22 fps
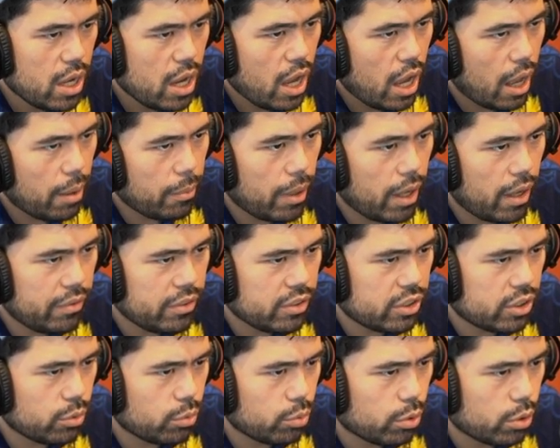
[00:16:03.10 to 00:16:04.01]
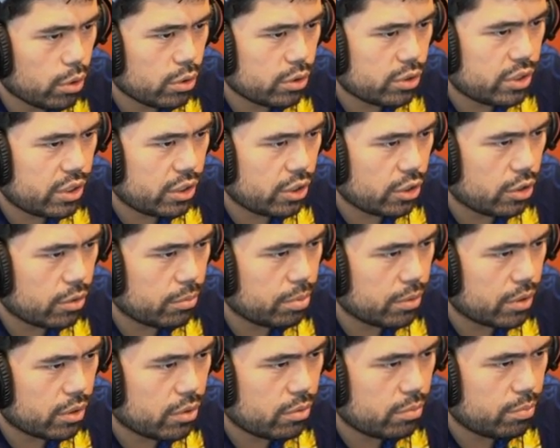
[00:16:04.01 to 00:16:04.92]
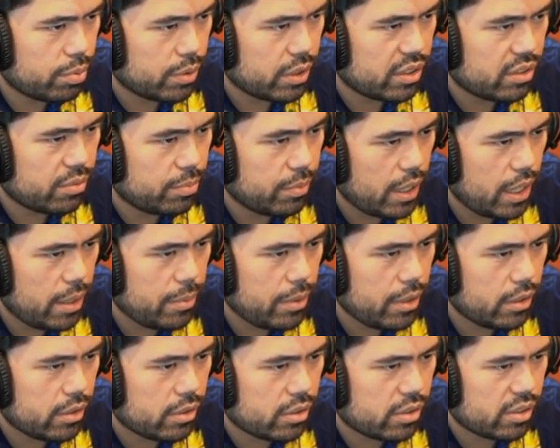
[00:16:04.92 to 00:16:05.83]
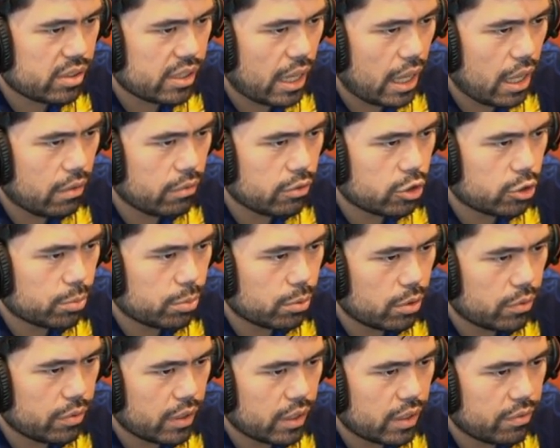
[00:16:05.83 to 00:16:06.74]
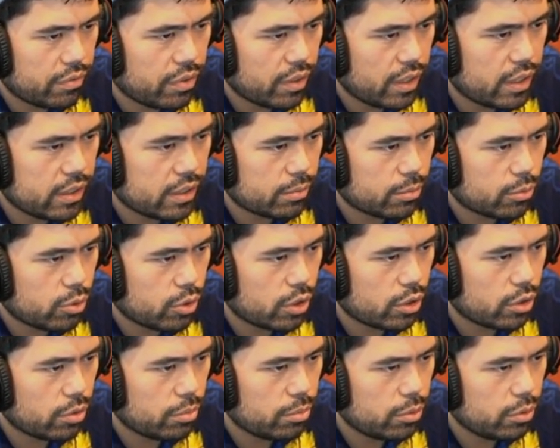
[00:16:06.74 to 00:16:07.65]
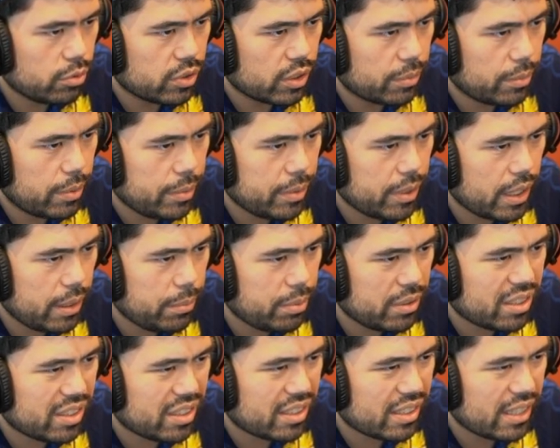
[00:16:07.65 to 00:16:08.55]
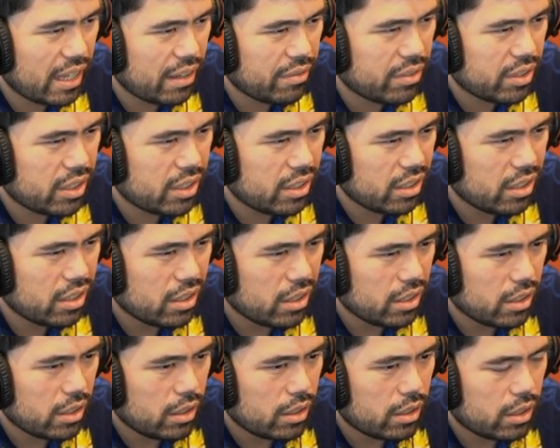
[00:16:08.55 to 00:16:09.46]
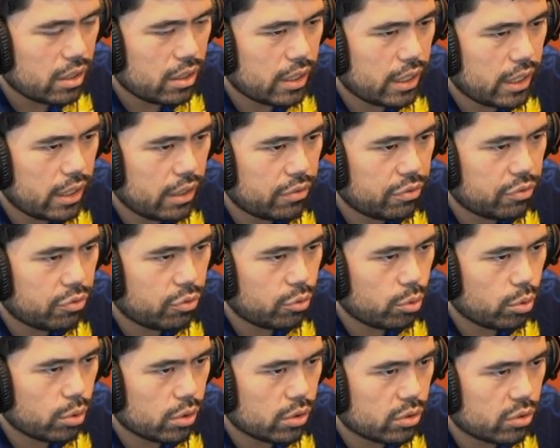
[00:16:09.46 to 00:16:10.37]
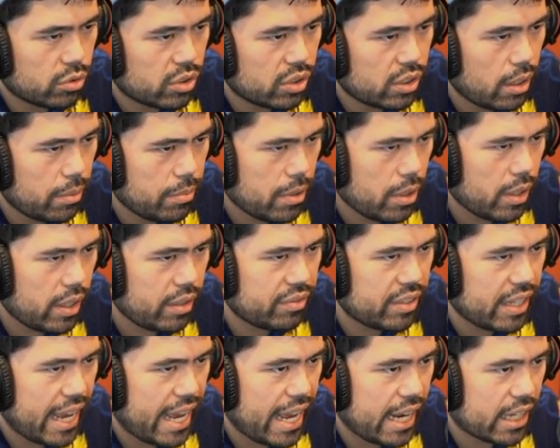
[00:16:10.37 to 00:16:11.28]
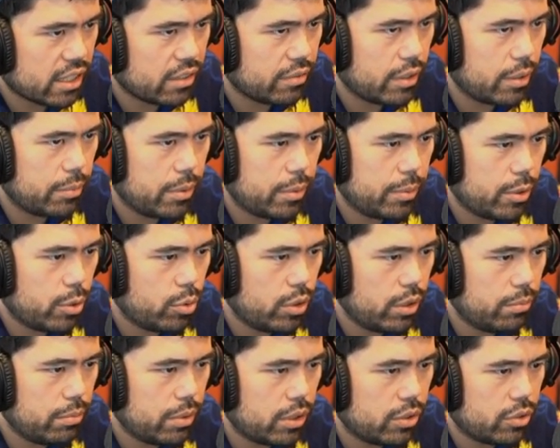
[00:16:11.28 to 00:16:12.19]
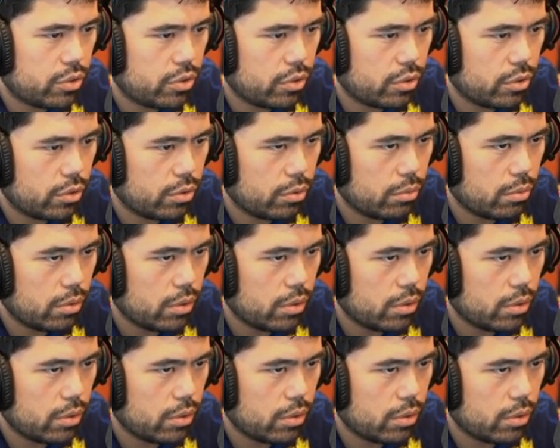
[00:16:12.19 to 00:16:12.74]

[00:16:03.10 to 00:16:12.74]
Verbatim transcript: I'm obviously worse here, but it's maybe salvageable if I can find some critical moves, like maybe knight b7, knight e4. So somehow I have to activate maybe queen b2.